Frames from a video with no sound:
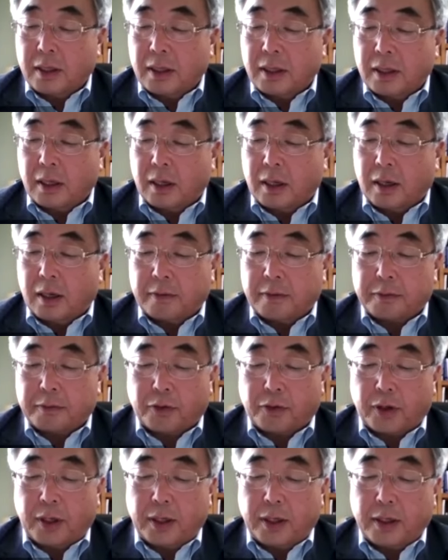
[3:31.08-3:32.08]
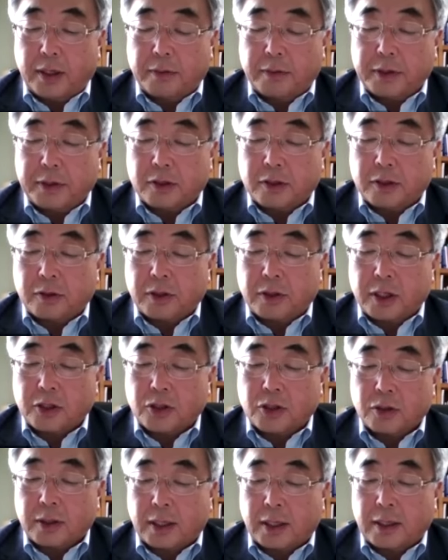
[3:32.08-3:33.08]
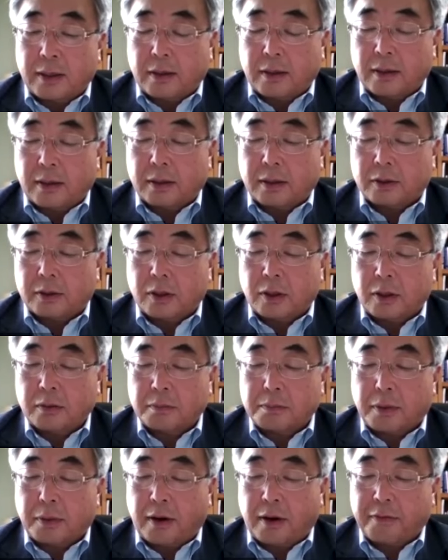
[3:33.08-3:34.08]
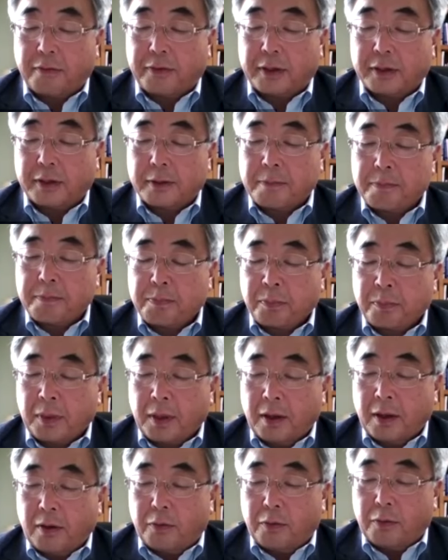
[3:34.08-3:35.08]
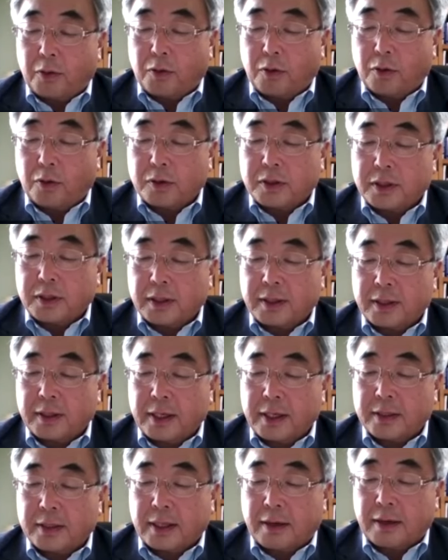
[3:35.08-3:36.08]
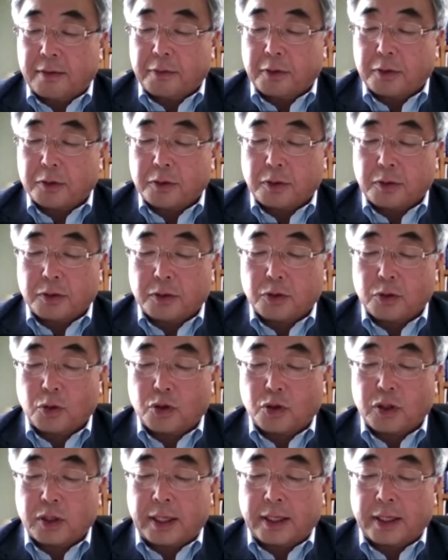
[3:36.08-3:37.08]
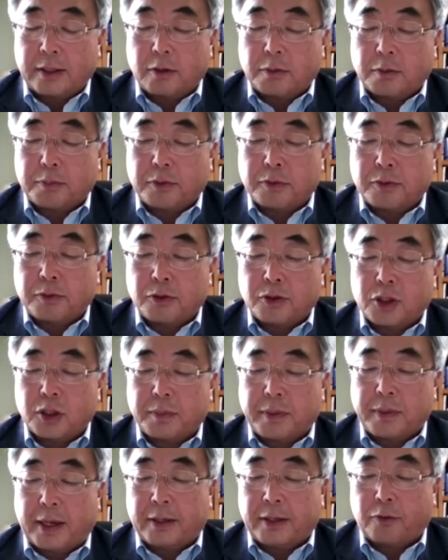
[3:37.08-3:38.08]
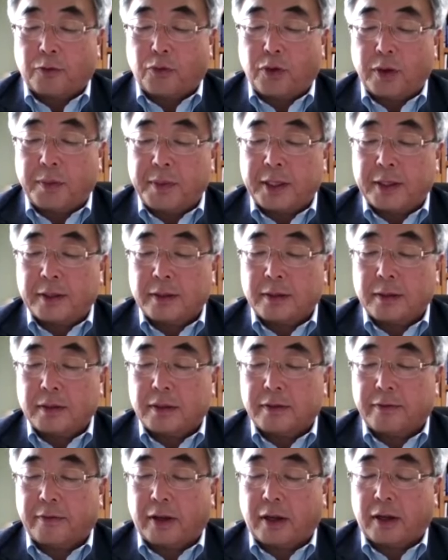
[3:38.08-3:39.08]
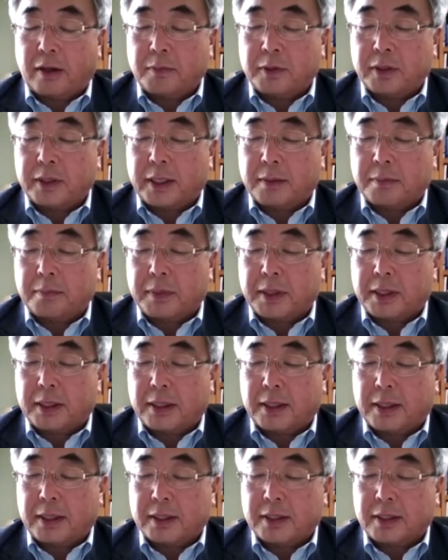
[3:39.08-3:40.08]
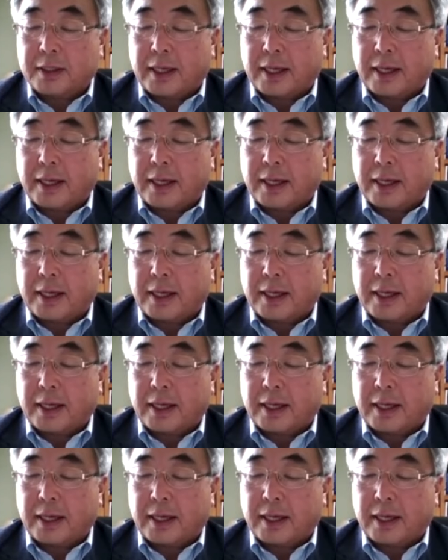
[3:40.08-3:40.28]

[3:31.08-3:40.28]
of Relief International, a non-profit focusing his efforts on social entrepreneurship and women development in Middle East.